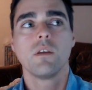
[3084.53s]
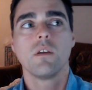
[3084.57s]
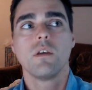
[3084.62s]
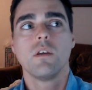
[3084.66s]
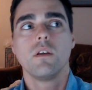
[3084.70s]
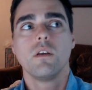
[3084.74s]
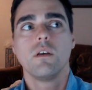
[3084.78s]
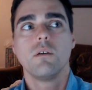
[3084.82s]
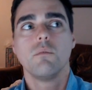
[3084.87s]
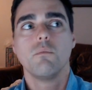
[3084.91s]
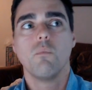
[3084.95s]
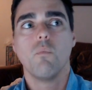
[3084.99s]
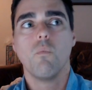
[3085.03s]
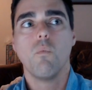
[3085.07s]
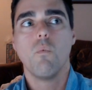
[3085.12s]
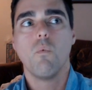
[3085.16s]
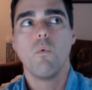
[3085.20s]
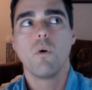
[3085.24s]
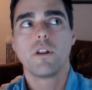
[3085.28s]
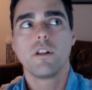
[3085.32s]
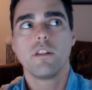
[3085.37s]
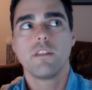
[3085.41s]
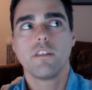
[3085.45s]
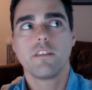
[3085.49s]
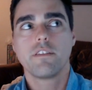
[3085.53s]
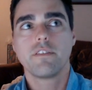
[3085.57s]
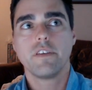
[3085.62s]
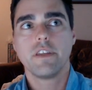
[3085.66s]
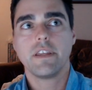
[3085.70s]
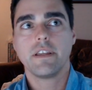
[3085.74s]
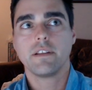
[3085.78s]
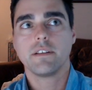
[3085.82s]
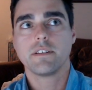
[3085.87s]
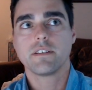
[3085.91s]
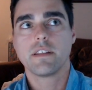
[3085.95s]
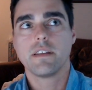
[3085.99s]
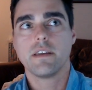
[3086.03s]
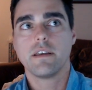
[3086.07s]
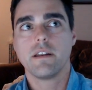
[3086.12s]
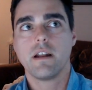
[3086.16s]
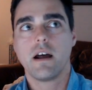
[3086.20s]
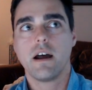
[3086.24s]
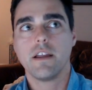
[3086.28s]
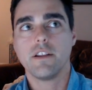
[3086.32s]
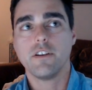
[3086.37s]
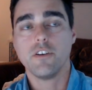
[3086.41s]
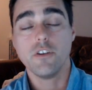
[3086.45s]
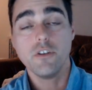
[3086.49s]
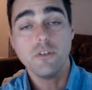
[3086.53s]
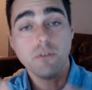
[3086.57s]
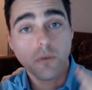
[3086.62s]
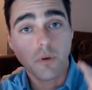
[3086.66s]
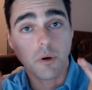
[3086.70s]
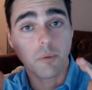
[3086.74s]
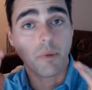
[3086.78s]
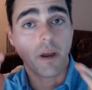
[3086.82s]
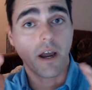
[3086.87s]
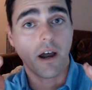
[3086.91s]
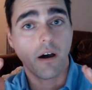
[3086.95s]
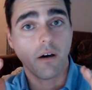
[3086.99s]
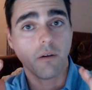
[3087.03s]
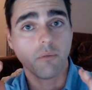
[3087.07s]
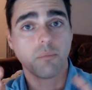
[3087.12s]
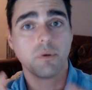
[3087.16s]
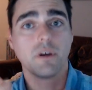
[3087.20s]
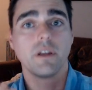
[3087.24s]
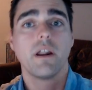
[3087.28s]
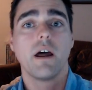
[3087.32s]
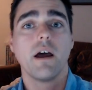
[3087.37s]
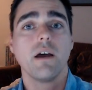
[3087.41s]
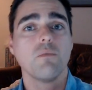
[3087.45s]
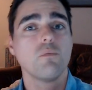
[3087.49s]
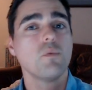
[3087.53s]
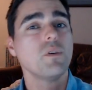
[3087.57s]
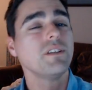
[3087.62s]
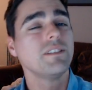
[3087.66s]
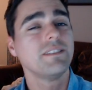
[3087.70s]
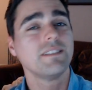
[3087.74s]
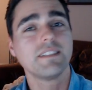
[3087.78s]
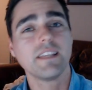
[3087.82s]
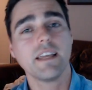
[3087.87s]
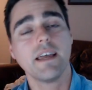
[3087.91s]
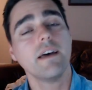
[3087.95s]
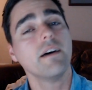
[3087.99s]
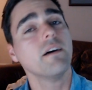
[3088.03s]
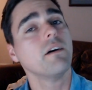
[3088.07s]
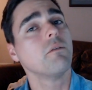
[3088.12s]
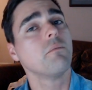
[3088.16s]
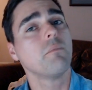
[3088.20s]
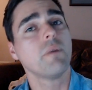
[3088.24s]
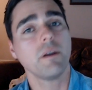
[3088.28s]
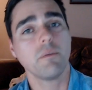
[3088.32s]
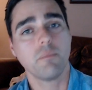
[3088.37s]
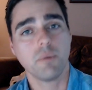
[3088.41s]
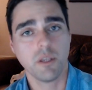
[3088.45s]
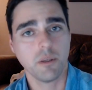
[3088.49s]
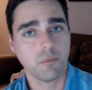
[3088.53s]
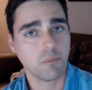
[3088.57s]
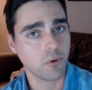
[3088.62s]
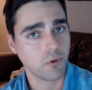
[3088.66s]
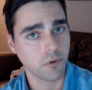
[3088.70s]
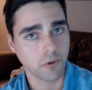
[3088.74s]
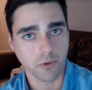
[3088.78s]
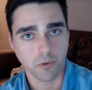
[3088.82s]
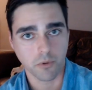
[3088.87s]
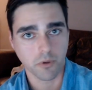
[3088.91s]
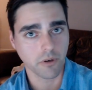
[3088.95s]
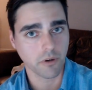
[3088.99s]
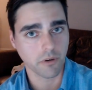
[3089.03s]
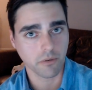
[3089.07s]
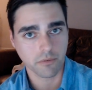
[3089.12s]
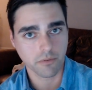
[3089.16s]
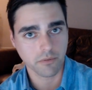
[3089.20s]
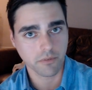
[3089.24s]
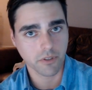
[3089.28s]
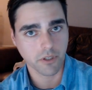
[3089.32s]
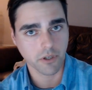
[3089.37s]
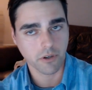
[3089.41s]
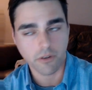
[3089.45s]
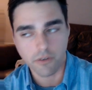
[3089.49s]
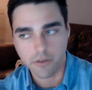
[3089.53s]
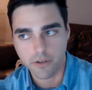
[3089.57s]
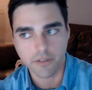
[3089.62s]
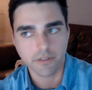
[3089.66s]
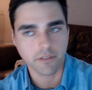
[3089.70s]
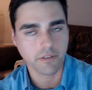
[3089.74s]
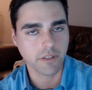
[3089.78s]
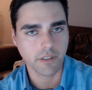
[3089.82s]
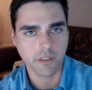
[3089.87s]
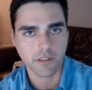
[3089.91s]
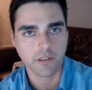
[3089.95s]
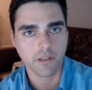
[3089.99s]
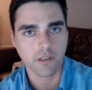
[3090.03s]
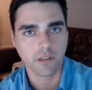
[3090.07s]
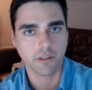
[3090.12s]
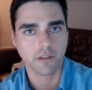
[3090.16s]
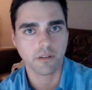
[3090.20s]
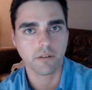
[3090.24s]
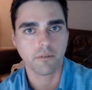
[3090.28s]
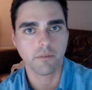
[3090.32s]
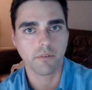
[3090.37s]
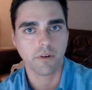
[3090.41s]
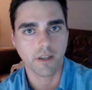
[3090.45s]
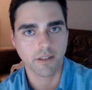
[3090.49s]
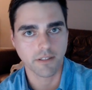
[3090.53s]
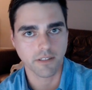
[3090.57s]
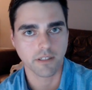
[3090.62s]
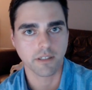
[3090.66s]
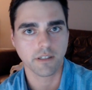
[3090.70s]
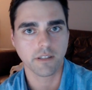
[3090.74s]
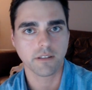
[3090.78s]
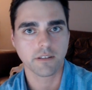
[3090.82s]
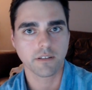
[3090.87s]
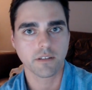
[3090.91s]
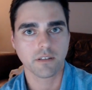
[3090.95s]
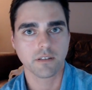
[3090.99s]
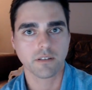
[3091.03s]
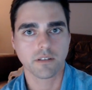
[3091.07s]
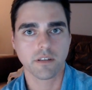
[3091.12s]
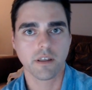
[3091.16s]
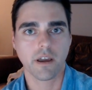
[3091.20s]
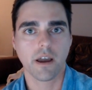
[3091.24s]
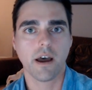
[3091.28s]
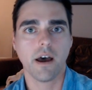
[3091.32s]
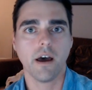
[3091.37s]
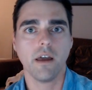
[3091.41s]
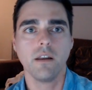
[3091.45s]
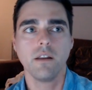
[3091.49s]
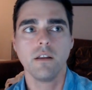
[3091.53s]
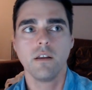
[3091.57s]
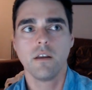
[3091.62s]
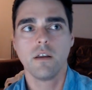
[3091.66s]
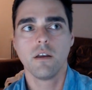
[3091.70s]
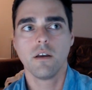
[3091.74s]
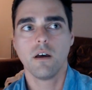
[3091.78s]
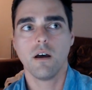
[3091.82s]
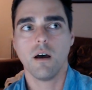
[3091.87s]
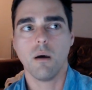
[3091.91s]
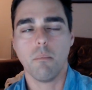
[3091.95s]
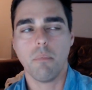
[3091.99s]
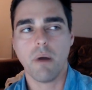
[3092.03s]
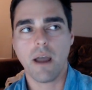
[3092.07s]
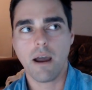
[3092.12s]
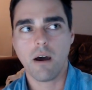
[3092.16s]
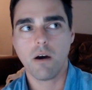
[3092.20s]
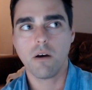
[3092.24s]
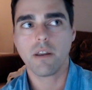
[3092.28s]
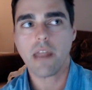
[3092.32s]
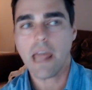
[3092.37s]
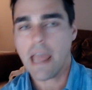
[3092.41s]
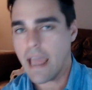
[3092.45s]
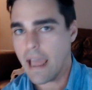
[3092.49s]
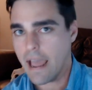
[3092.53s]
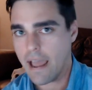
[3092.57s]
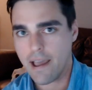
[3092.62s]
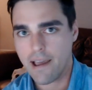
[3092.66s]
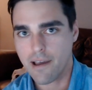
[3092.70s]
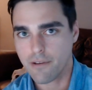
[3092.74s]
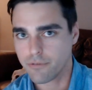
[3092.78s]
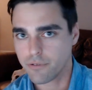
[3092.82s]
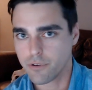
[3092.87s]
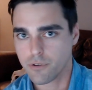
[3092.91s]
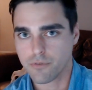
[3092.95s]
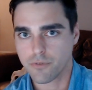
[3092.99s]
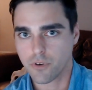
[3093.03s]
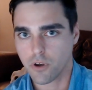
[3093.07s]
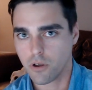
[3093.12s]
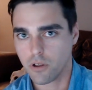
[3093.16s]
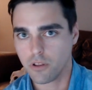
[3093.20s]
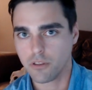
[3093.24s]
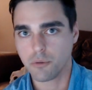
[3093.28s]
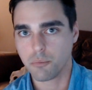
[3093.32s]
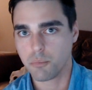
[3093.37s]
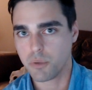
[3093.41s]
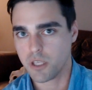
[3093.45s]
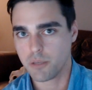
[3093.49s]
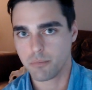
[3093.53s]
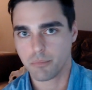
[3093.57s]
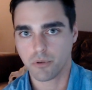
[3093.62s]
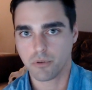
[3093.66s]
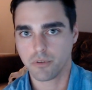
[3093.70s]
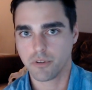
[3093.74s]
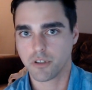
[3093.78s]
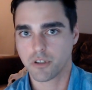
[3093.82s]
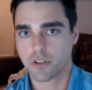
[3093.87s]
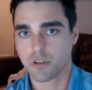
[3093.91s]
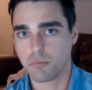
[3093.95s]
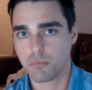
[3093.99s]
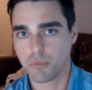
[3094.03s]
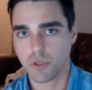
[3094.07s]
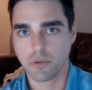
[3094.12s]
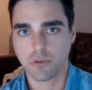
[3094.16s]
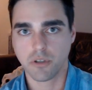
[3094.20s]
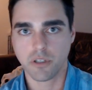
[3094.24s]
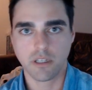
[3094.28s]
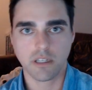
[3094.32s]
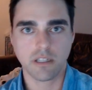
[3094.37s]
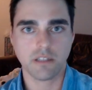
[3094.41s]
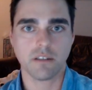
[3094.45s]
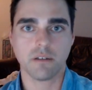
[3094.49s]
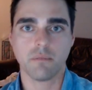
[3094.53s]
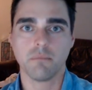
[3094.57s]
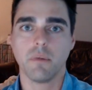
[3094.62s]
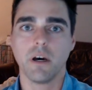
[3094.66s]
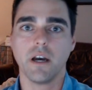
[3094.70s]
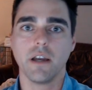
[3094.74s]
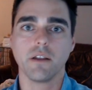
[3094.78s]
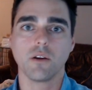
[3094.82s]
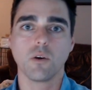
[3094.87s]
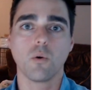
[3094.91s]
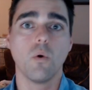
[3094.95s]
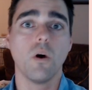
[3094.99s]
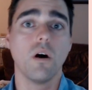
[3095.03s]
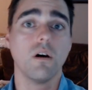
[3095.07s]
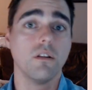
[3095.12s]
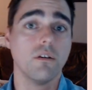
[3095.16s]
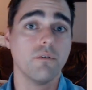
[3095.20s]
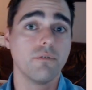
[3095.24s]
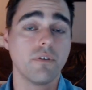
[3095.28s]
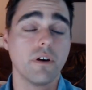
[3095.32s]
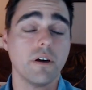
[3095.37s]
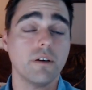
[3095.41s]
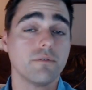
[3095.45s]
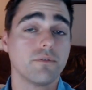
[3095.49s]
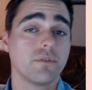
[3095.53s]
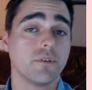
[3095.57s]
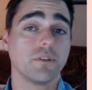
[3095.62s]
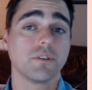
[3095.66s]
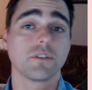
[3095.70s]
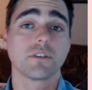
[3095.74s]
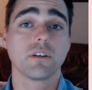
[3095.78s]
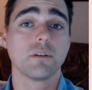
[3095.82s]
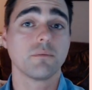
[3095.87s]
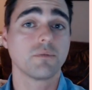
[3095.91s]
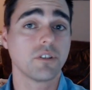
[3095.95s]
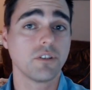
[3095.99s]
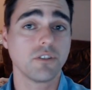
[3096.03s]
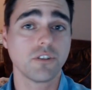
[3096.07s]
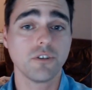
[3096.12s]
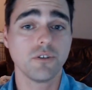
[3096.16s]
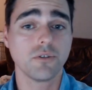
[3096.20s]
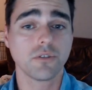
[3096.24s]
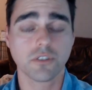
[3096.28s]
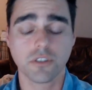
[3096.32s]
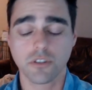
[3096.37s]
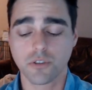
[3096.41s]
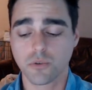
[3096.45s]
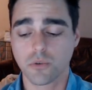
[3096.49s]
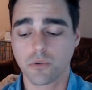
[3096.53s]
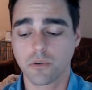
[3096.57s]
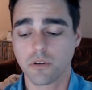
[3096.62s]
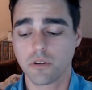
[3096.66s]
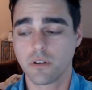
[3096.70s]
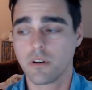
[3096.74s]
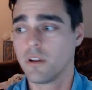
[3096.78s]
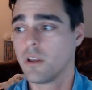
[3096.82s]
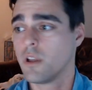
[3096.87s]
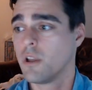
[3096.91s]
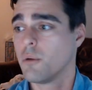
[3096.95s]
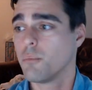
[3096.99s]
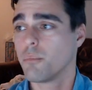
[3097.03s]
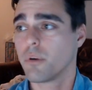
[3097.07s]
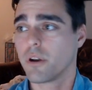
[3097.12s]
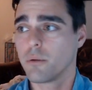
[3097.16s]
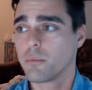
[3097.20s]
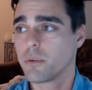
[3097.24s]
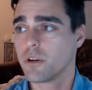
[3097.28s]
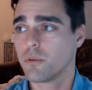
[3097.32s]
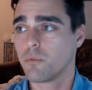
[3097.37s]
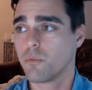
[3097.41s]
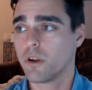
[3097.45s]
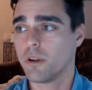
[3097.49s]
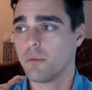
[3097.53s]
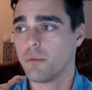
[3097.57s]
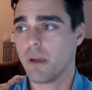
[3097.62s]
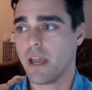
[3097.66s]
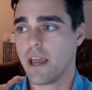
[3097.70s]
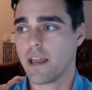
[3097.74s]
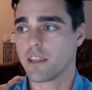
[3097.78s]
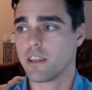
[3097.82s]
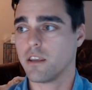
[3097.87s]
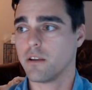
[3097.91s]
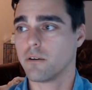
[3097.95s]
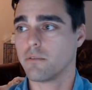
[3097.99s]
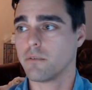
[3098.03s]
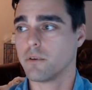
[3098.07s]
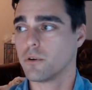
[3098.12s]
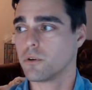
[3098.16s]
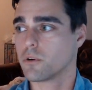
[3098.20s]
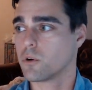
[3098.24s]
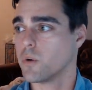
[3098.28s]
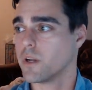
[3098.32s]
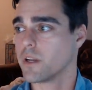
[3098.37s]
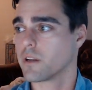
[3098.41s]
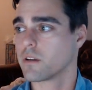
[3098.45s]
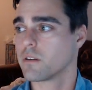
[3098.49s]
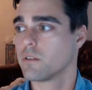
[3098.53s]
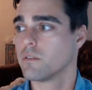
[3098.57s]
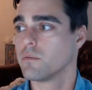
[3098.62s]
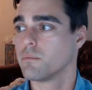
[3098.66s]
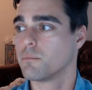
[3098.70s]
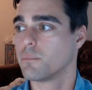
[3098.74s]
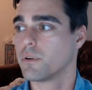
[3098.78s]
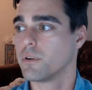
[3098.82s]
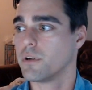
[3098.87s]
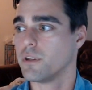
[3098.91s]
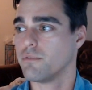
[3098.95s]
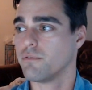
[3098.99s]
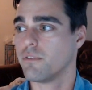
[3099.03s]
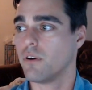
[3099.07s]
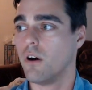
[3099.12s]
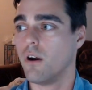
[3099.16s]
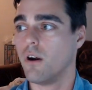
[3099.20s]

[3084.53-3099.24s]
One of the things that I knew about, but I wouldn't tell my people who are currently in residence, is that about half of all the people in the community that might qualify for a substance use disorder, but I'm going to run back here real quick, pretty far,